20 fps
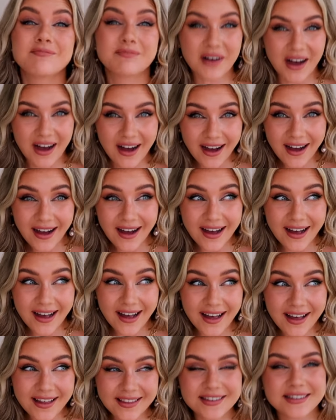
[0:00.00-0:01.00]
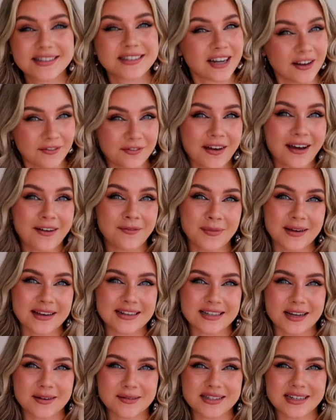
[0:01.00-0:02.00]
But the stuff that I've
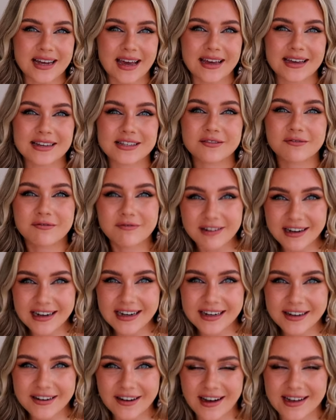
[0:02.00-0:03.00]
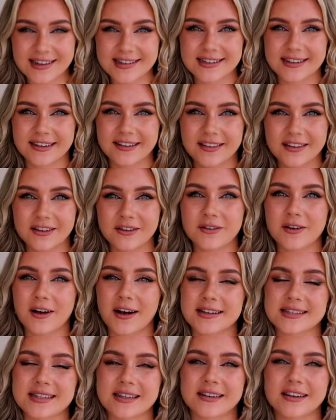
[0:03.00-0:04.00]
picked up today is really nice and I think you
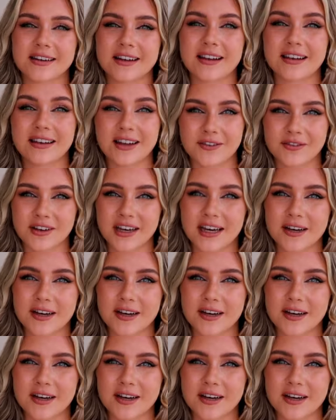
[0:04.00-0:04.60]
guys are gonna love